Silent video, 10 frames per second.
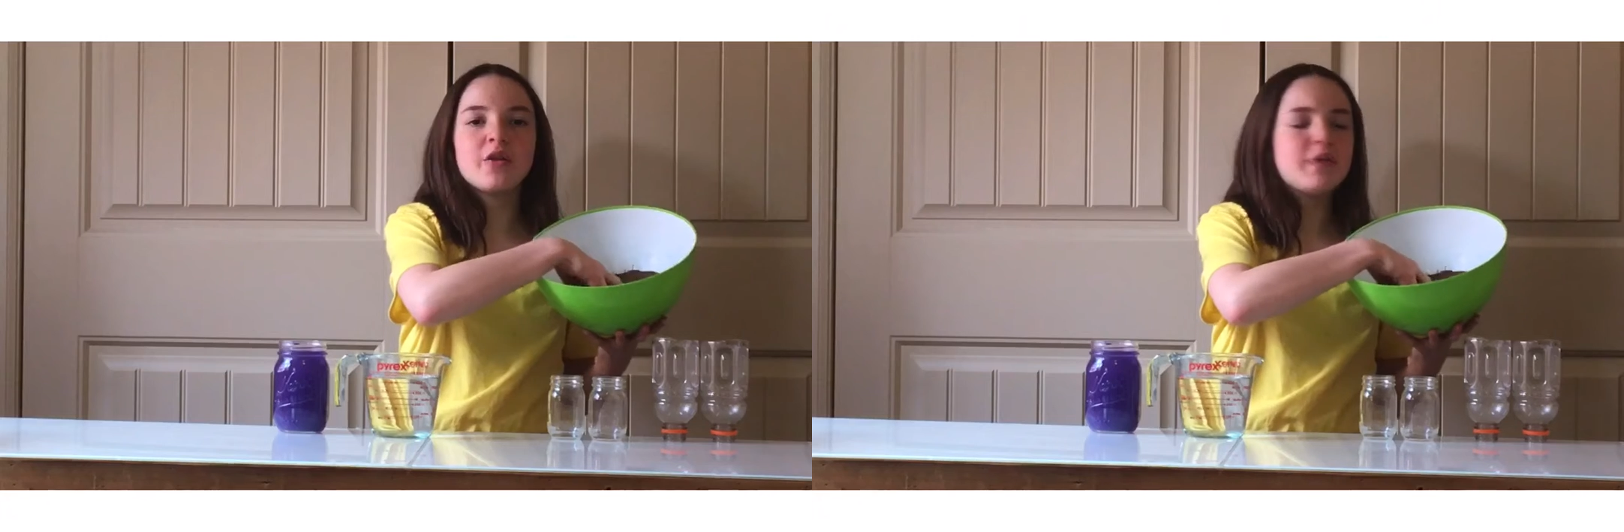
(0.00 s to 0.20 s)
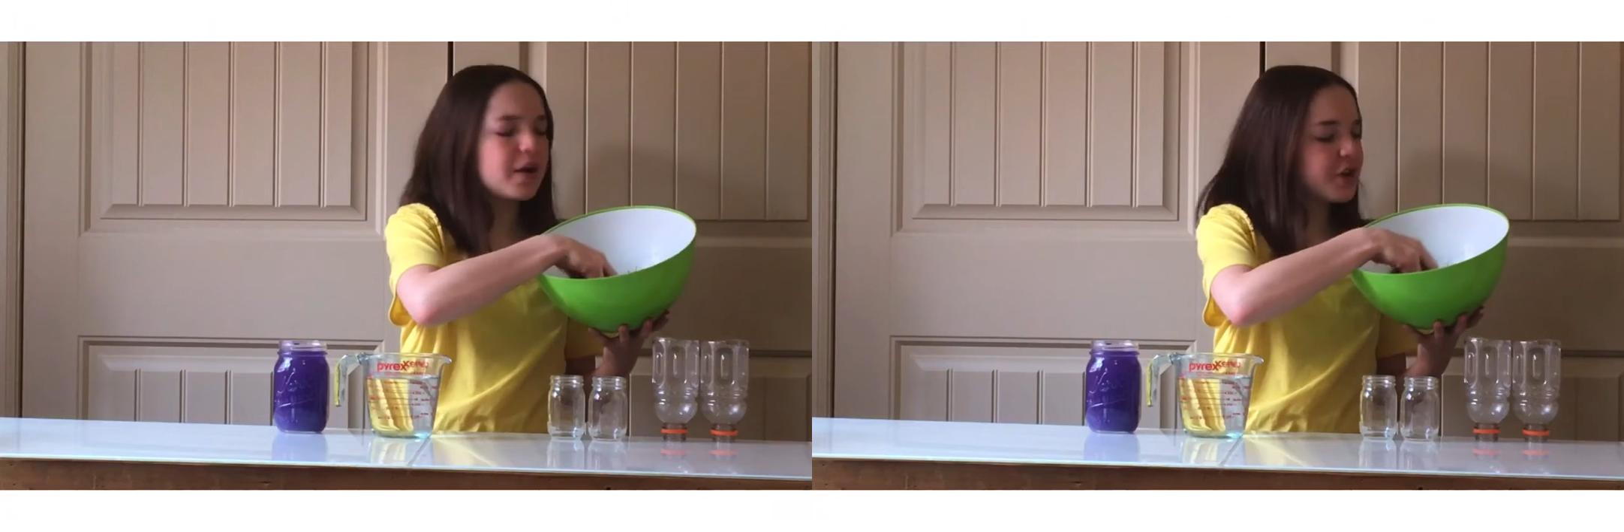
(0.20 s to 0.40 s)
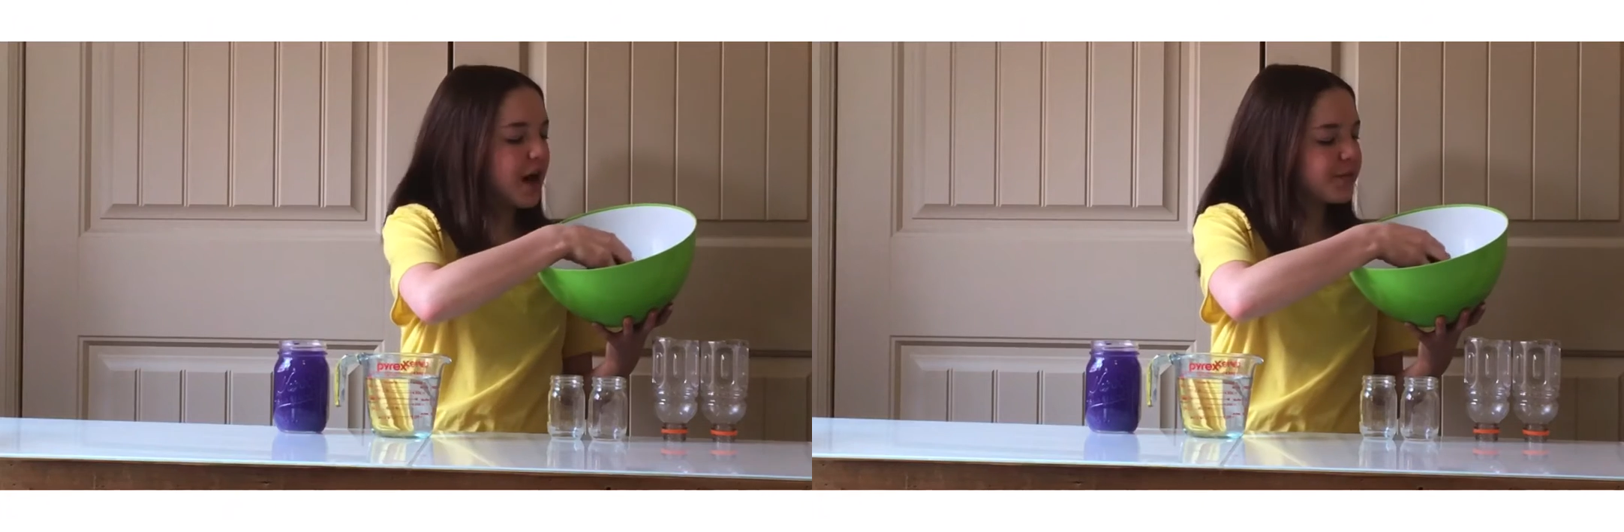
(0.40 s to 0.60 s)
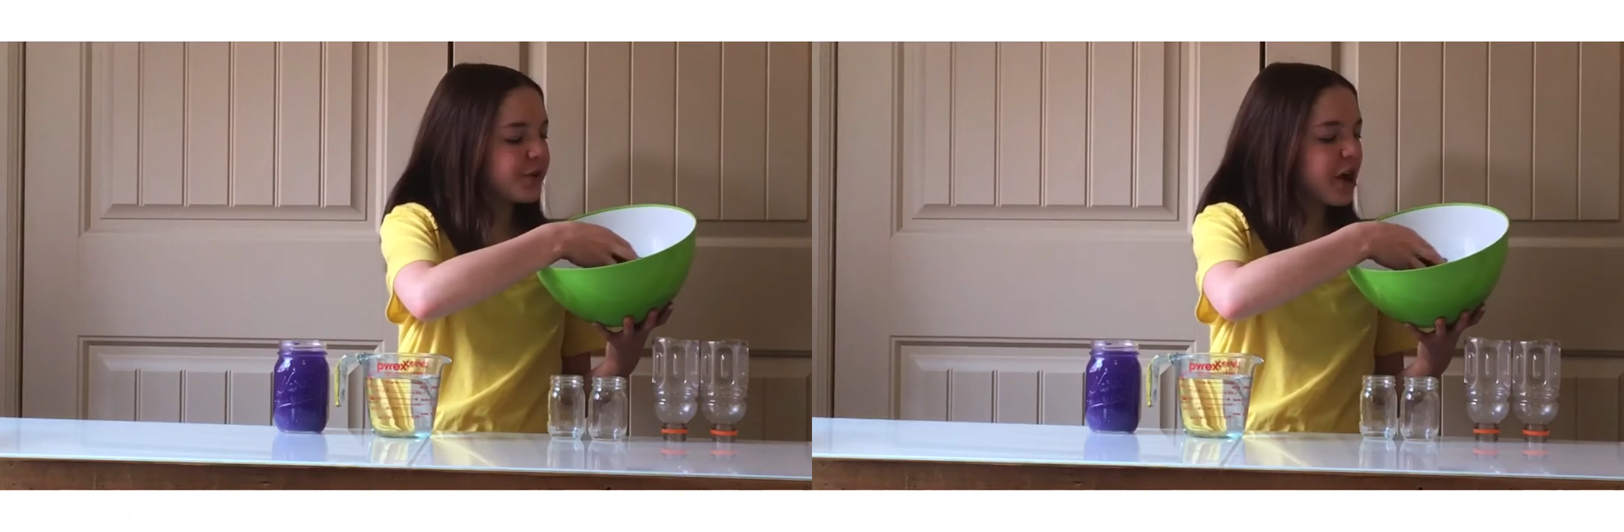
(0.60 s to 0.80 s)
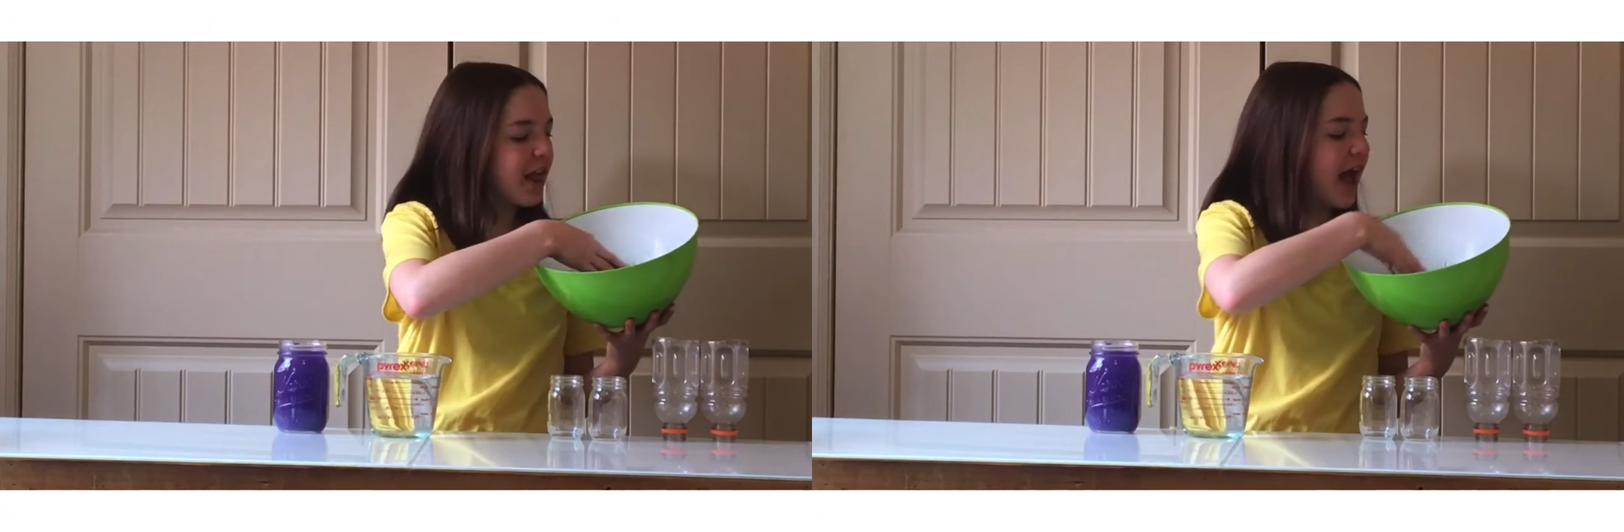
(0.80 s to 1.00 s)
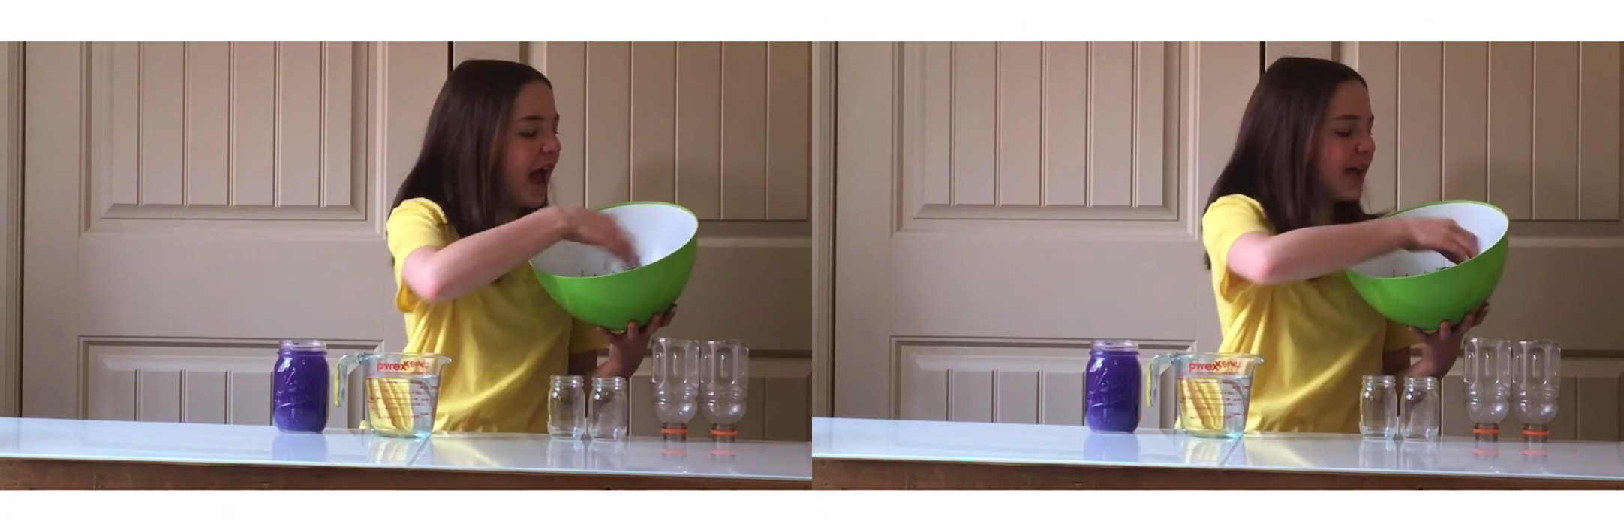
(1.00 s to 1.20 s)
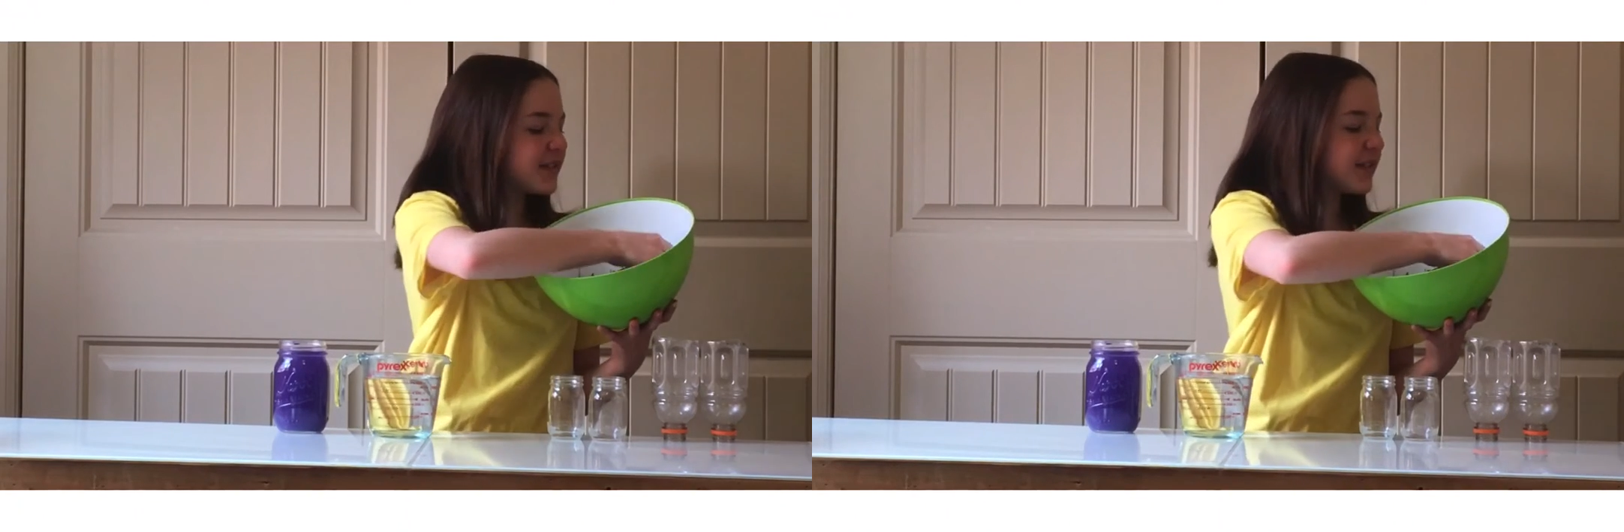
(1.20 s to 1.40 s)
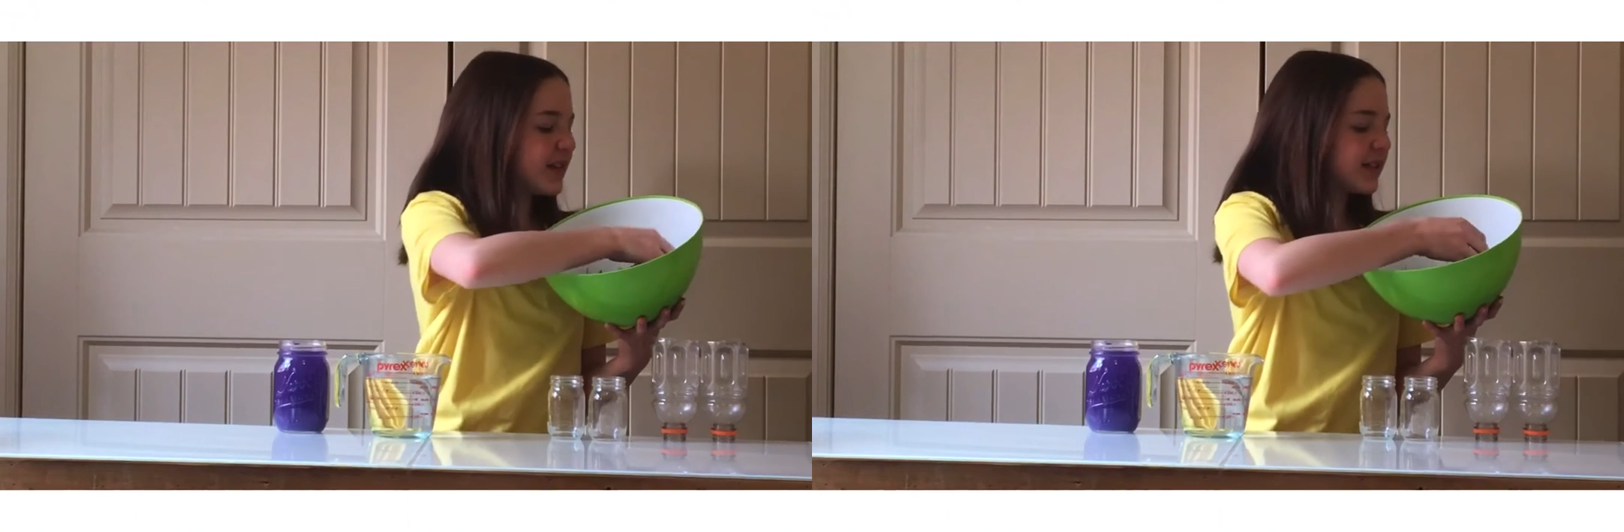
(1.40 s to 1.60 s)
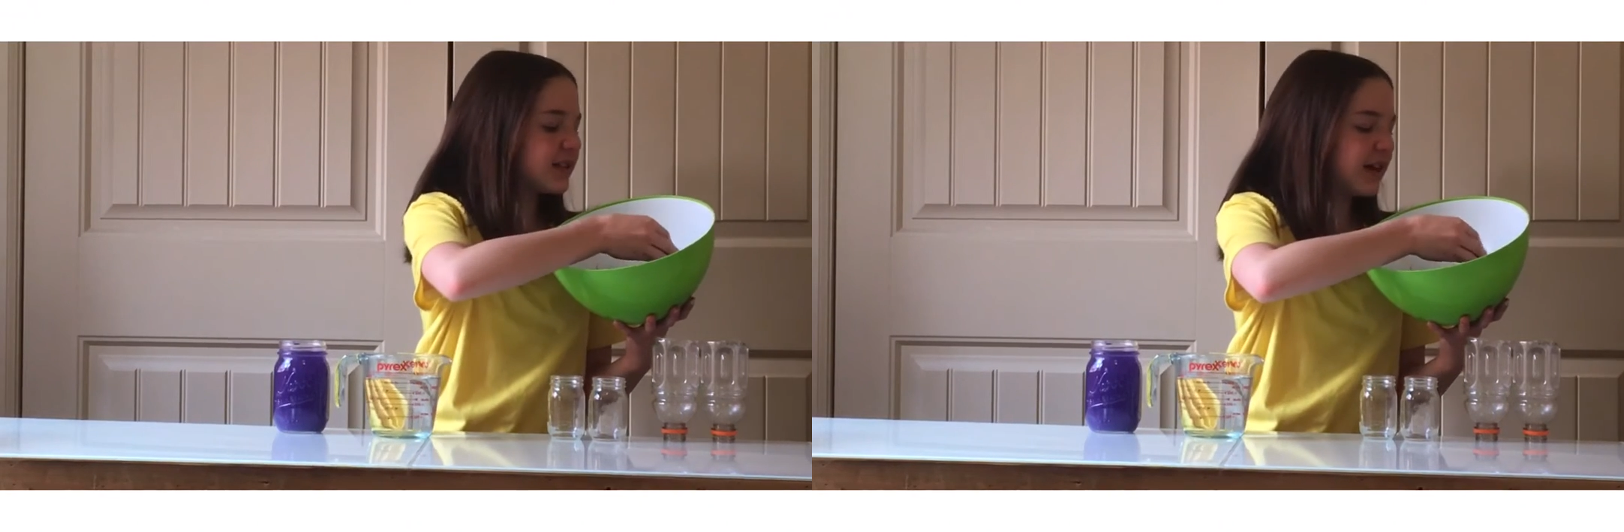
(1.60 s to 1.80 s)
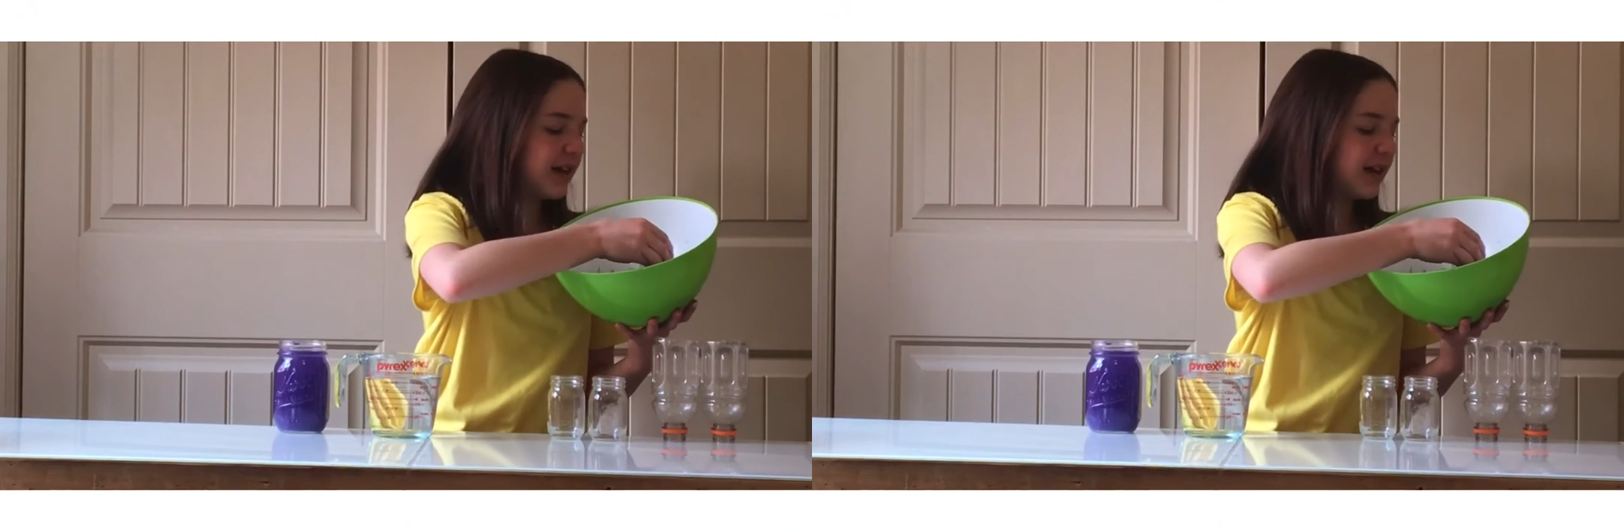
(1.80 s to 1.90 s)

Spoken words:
Now topsoil has this